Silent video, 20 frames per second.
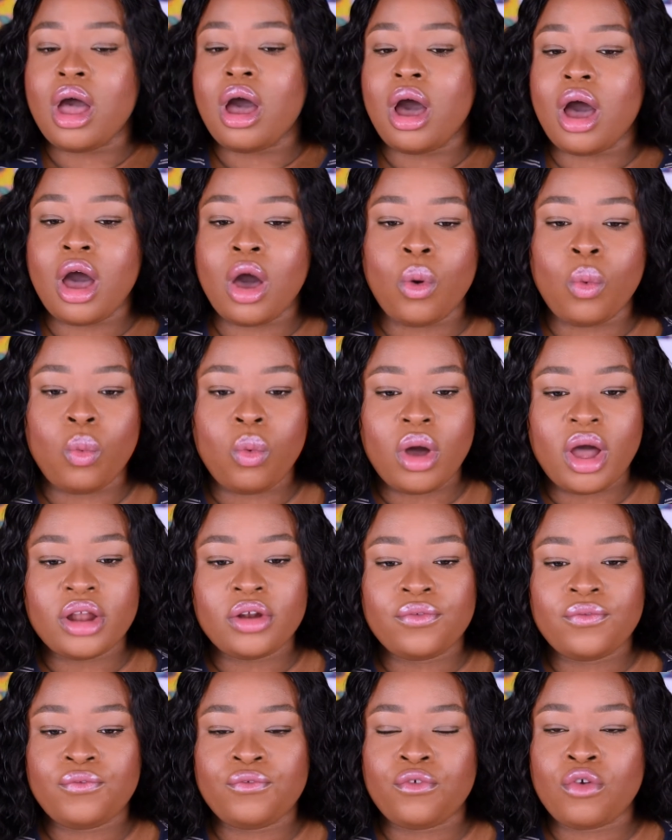are
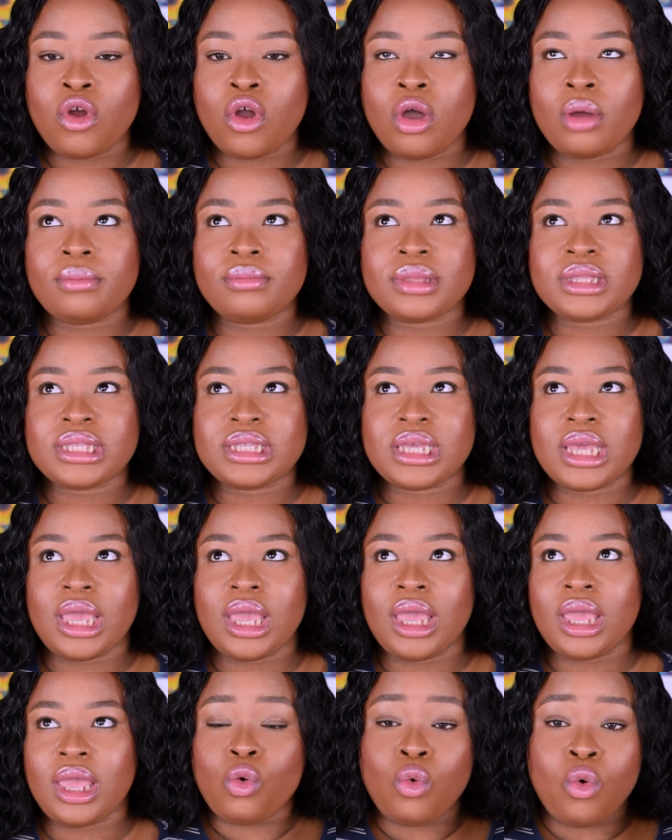one from
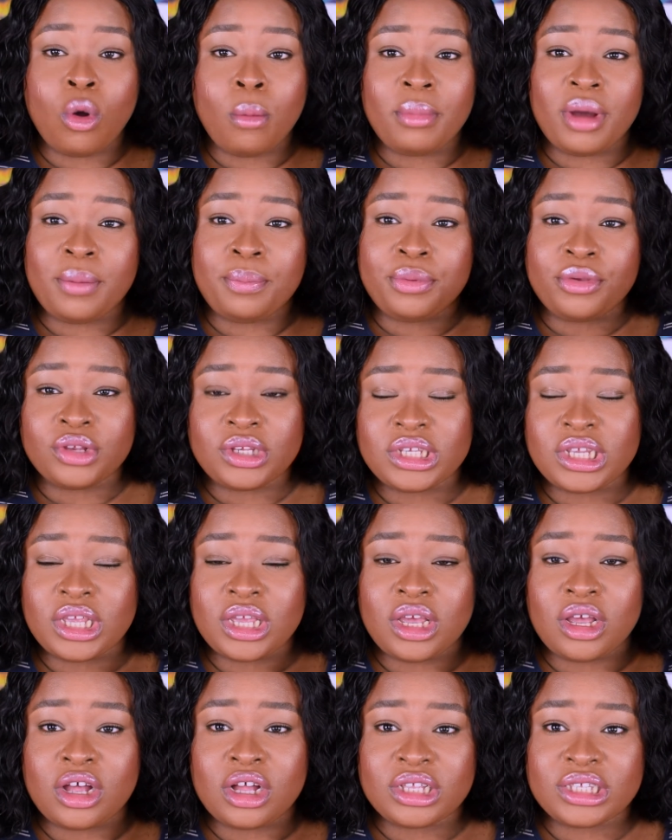the Warmer
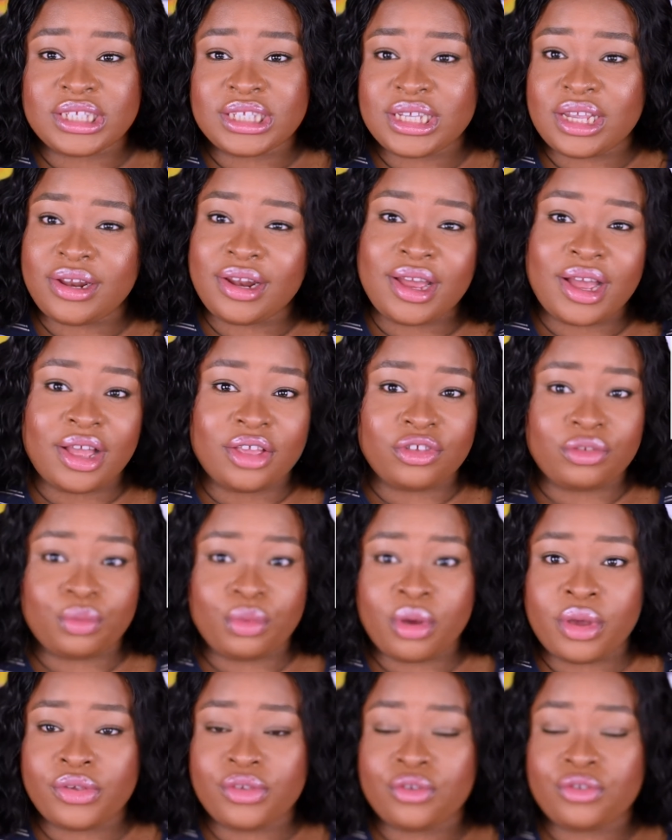Beauty concealer as
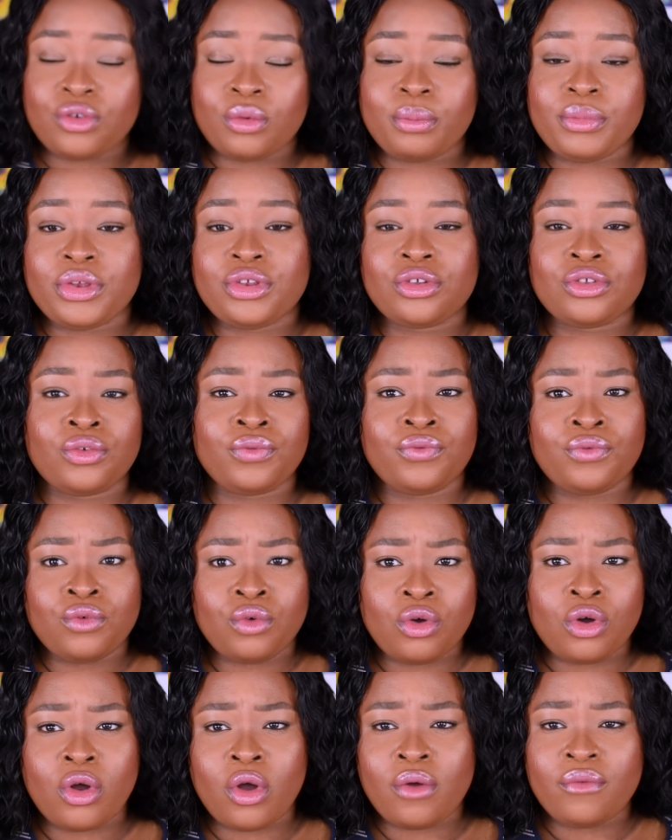well. It's also medium to full
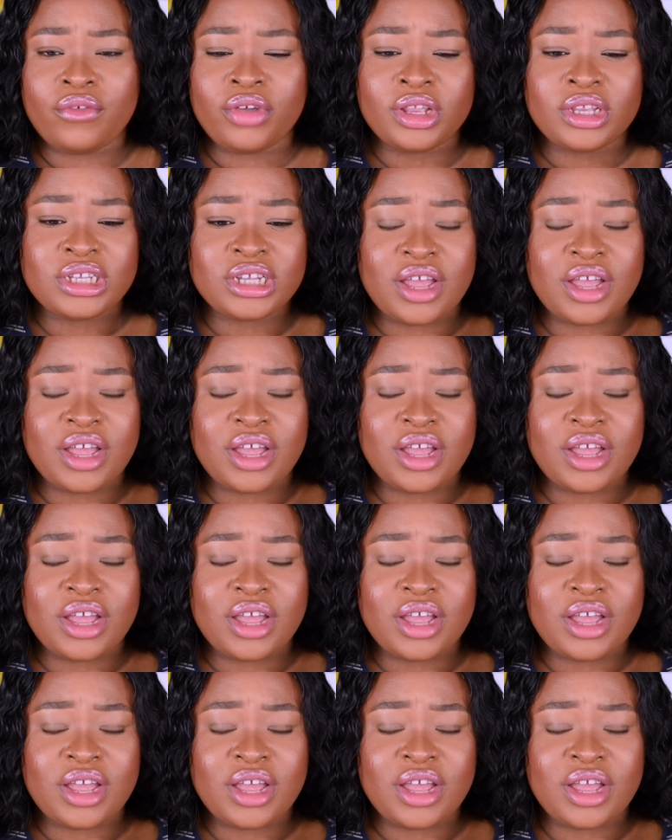coverage.